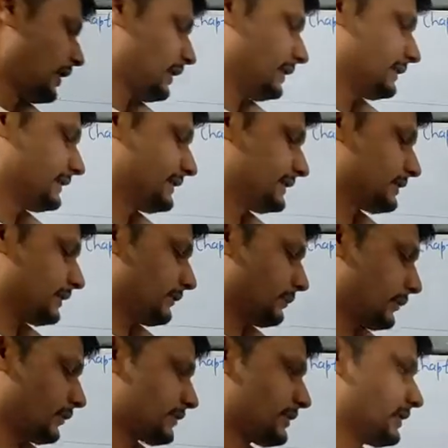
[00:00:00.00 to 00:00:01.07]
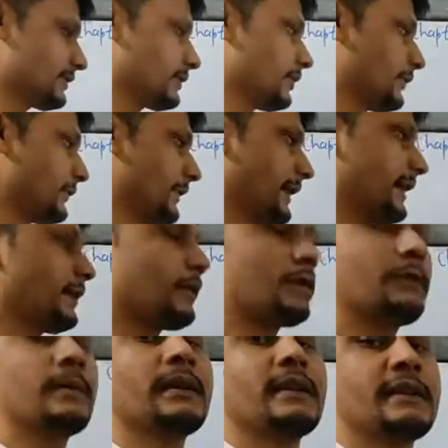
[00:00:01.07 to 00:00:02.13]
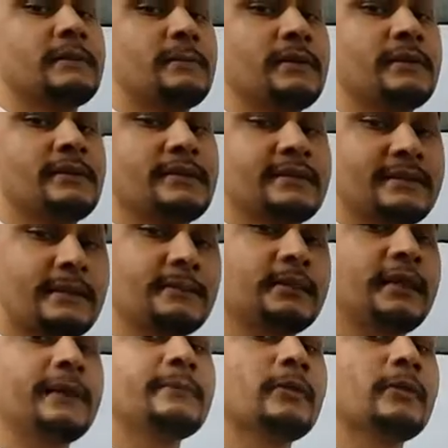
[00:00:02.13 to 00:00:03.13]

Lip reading: This process of anaerobic respiration sometimes